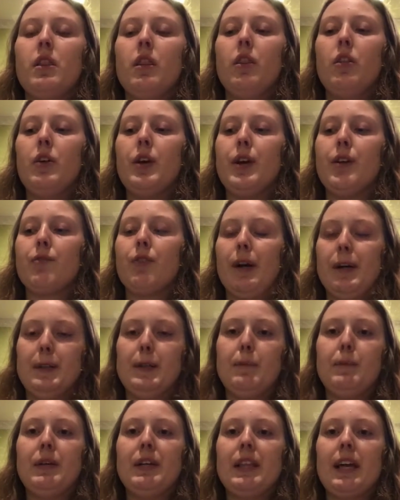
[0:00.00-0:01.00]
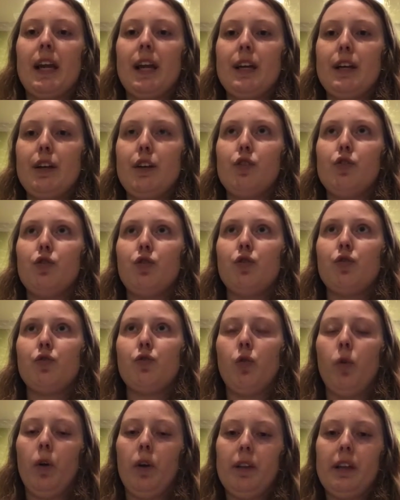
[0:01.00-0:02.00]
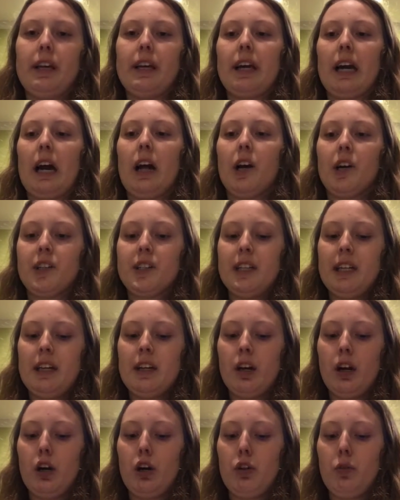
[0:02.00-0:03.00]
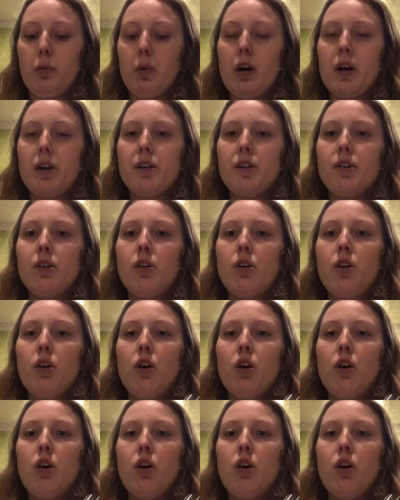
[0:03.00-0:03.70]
the recipe that I used for the Galaxy and Earth one.